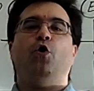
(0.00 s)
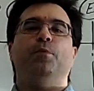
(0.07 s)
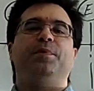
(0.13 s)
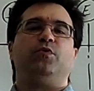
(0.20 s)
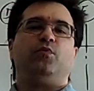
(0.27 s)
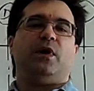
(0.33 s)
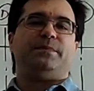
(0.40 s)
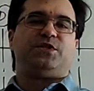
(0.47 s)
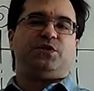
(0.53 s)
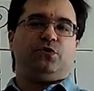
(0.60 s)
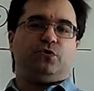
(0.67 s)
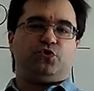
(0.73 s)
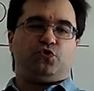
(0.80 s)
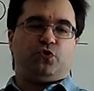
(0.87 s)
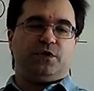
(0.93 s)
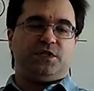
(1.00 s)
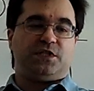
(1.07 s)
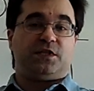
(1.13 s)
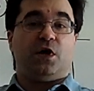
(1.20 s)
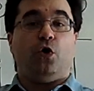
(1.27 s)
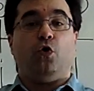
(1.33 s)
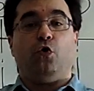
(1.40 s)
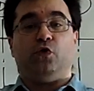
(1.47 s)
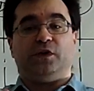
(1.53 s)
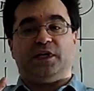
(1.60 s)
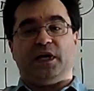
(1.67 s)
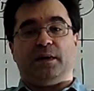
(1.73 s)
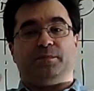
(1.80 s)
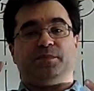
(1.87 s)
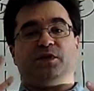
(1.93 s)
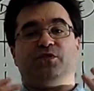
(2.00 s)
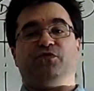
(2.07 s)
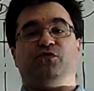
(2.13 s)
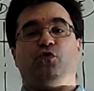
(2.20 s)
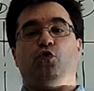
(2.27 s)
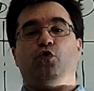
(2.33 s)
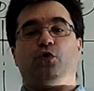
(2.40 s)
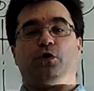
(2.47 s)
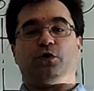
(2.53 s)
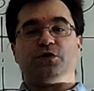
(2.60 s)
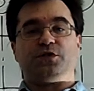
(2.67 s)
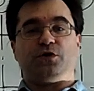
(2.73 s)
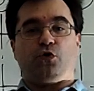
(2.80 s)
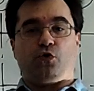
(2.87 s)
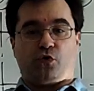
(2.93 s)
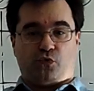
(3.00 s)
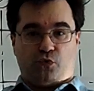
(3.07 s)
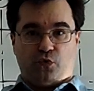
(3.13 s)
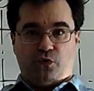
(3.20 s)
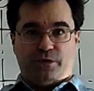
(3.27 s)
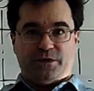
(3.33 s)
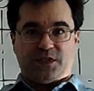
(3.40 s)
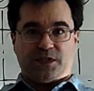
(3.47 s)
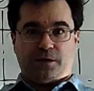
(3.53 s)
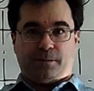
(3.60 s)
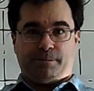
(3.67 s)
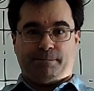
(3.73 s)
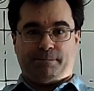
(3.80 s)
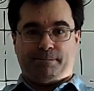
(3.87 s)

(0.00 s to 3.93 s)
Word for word: open web steel joist holding up the floors or roofs.